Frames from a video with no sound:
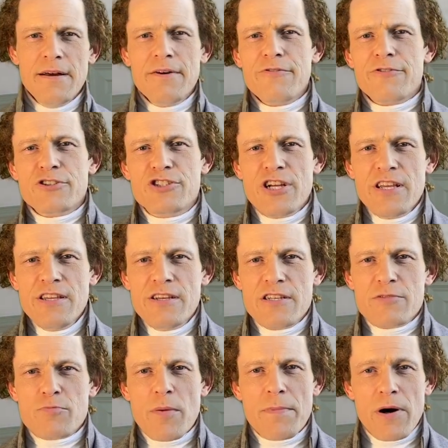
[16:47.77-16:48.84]
Virginia's
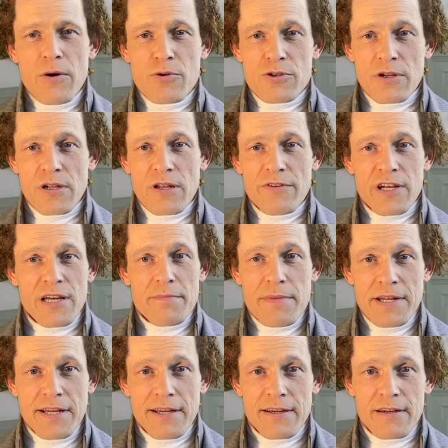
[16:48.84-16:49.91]
proposal of a
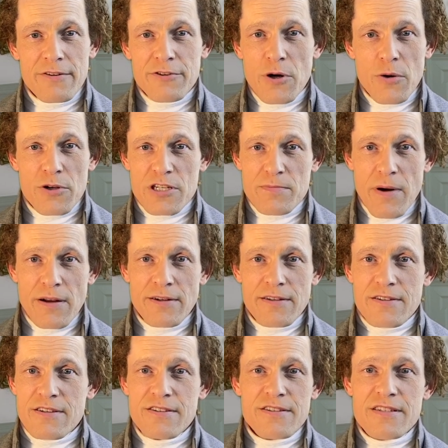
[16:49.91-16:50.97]
committee of
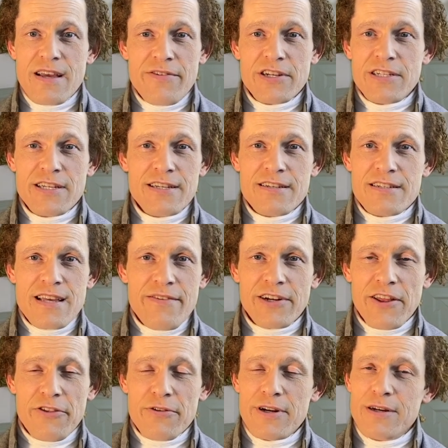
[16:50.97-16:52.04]
correspondence in
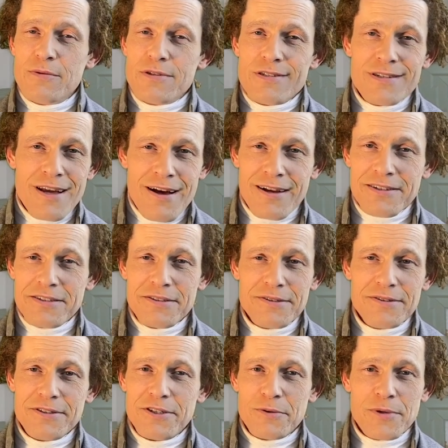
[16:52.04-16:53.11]
1773 was not
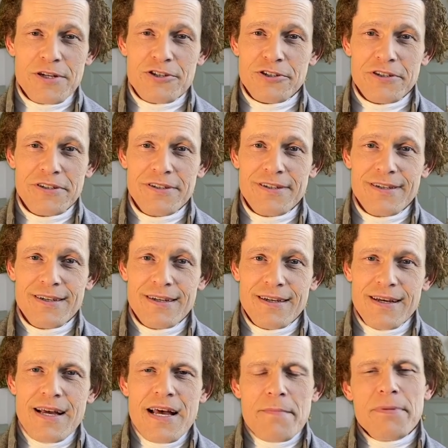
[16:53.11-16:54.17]
original,
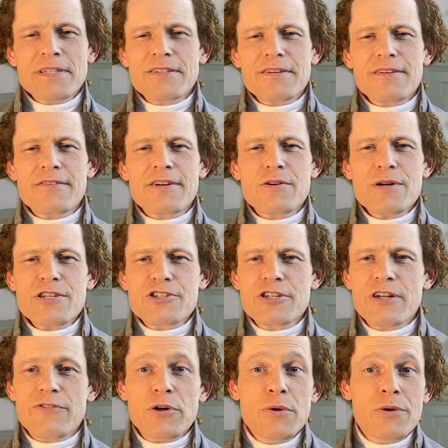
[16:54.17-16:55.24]
but the question
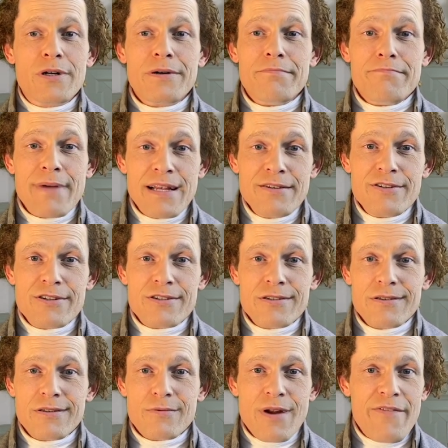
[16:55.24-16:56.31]
of who commenced
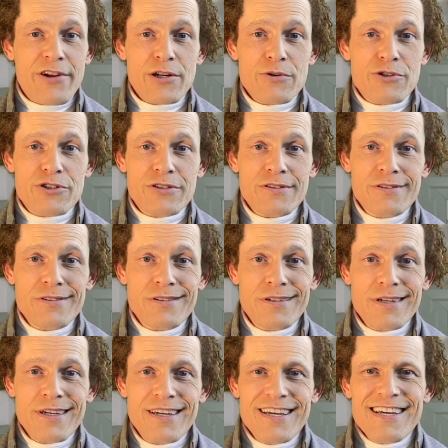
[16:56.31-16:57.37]
the revolution
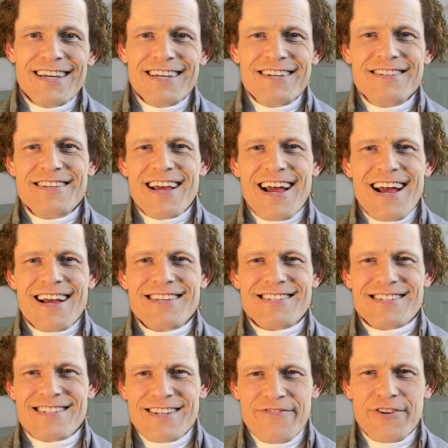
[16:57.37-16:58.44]
is as
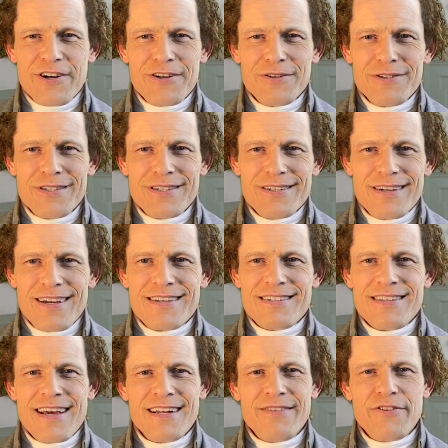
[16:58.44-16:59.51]
difficult as
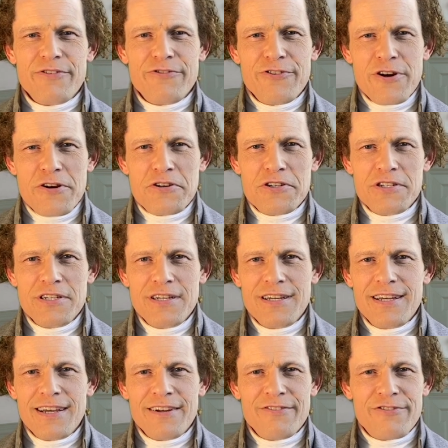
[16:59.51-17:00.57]
that of the first
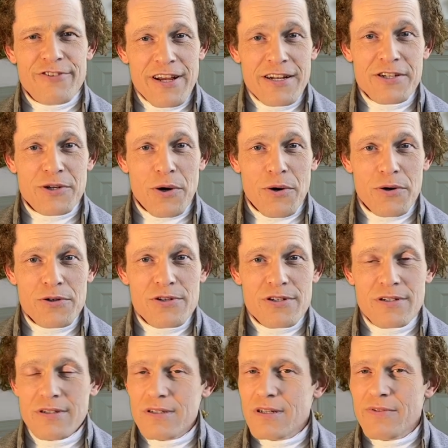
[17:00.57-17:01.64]
inventors
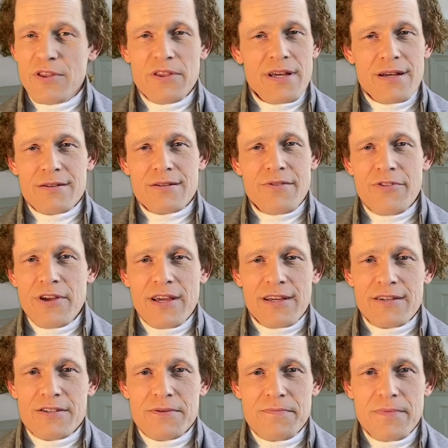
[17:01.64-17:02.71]
of a thousand
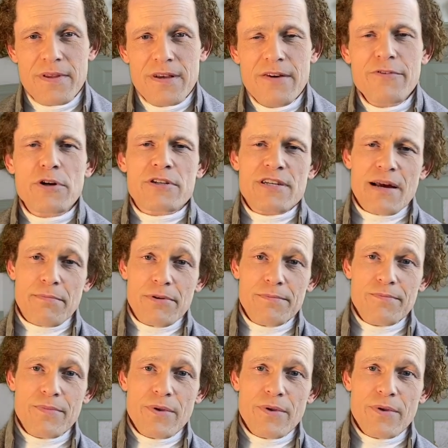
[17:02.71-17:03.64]
things. For example,